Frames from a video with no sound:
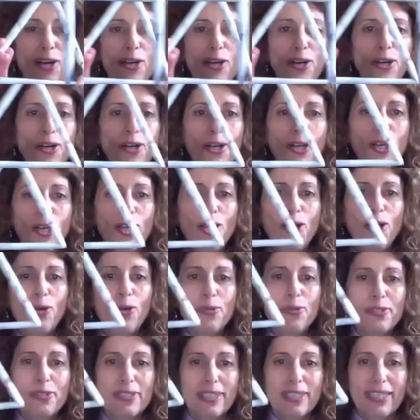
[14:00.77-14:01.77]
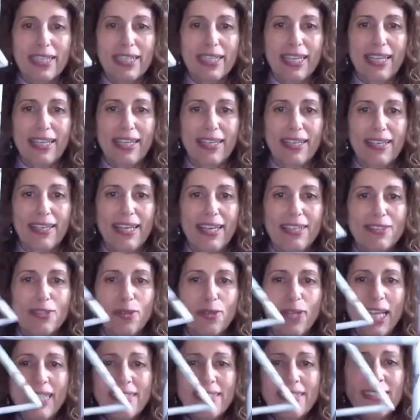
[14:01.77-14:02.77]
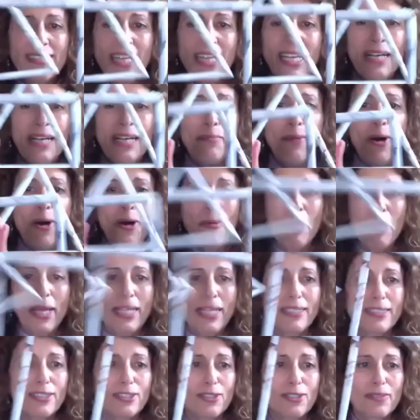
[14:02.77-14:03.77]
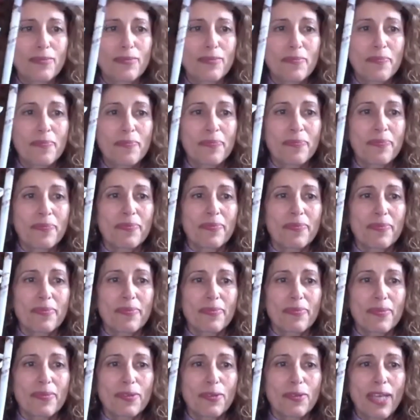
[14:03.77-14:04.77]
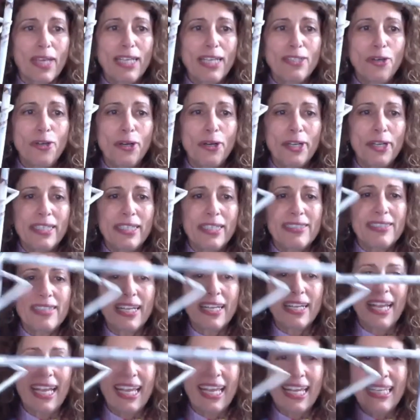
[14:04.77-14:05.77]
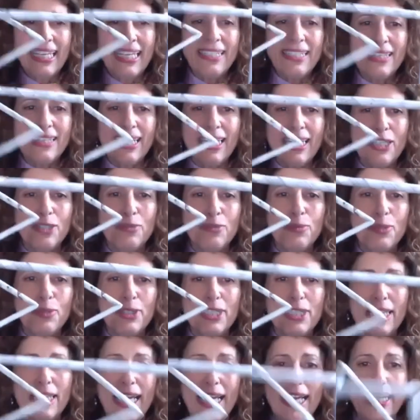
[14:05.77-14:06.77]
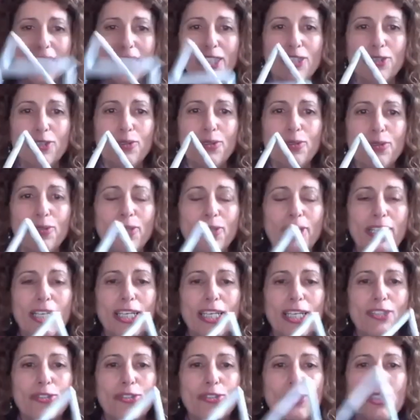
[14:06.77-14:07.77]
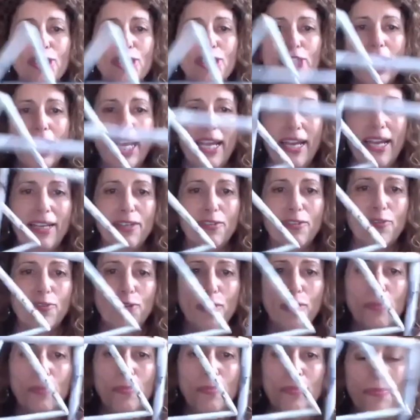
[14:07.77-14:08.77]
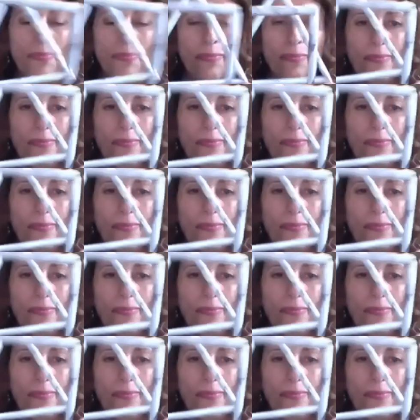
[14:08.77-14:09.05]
closely. So let's take a moment. Okay, Dora, is there anything you would like to, to share from